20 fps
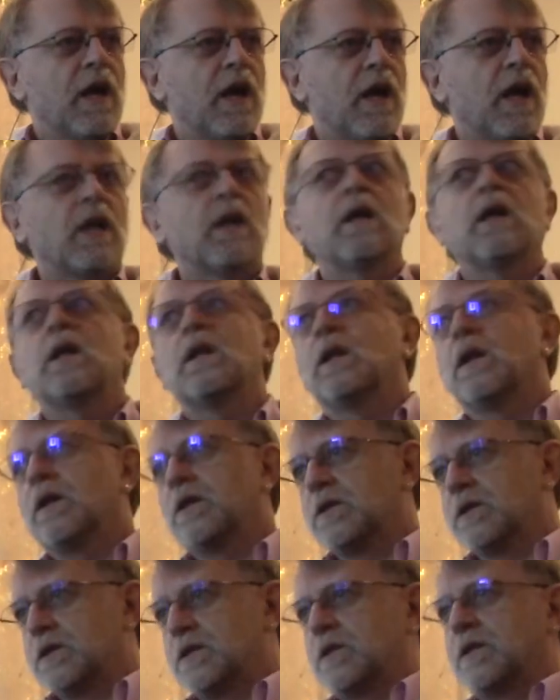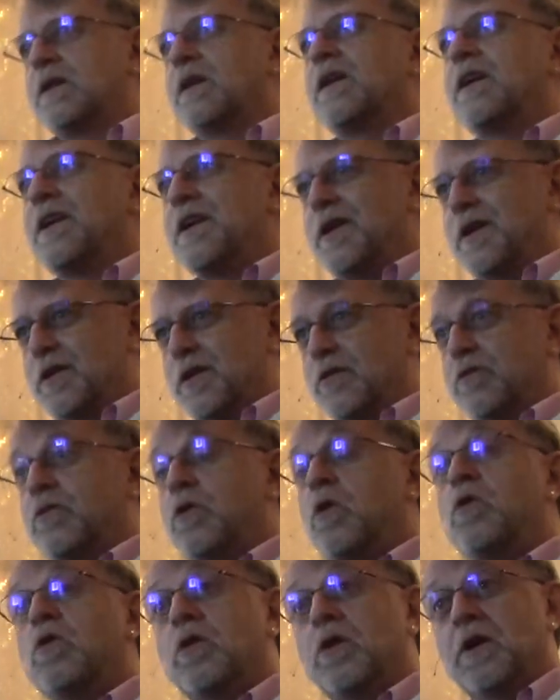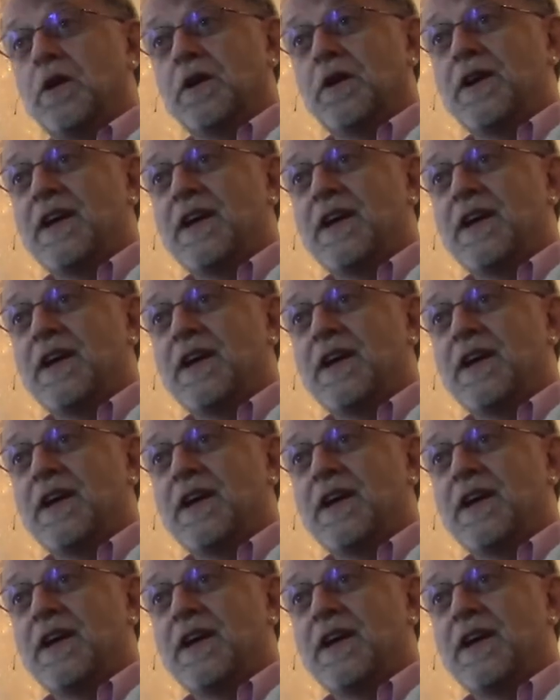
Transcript: And then there's the four.